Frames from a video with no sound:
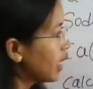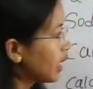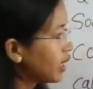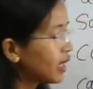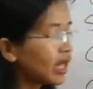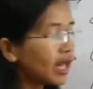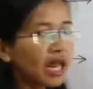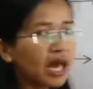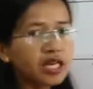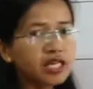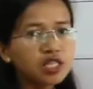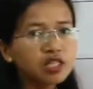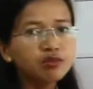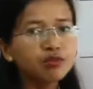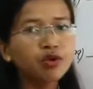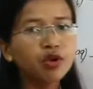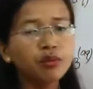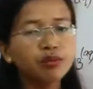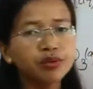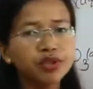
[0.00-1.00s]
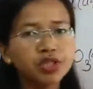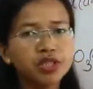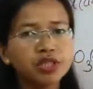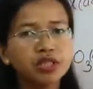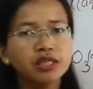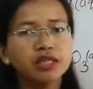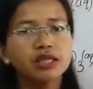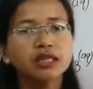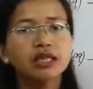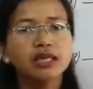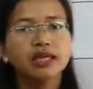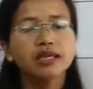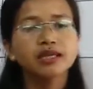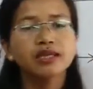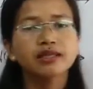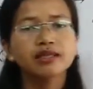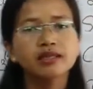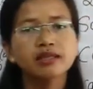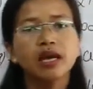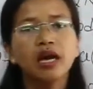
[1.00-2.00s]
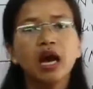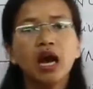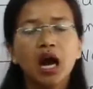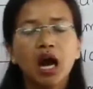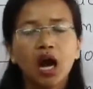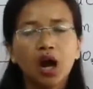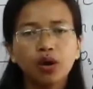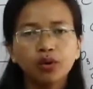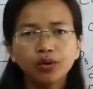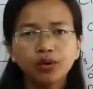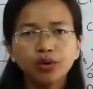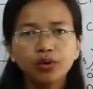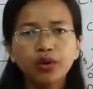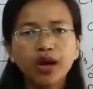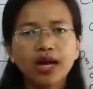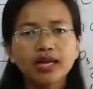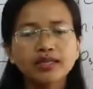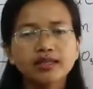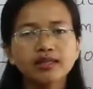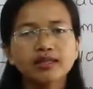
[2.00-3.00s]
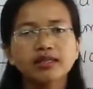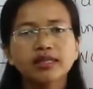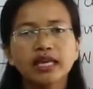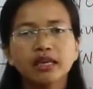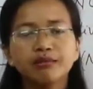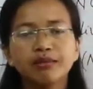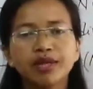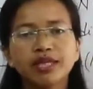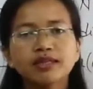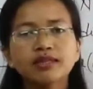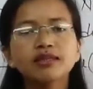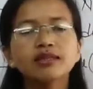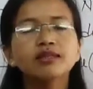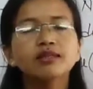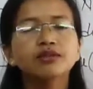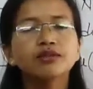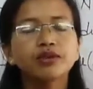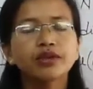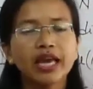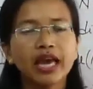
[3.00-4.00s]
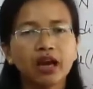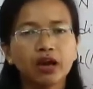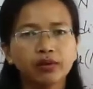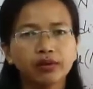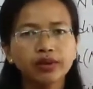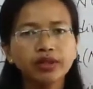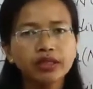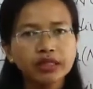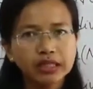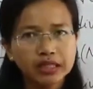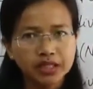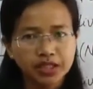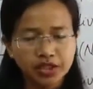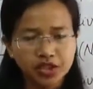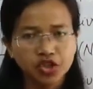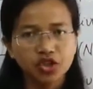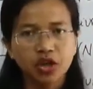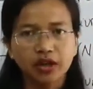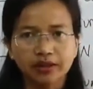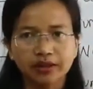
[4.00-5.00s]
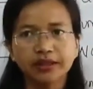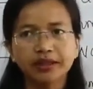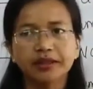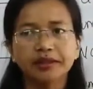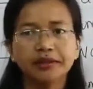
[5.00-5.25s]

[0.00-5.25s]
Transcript: The last property is how do acids and bases react with each other.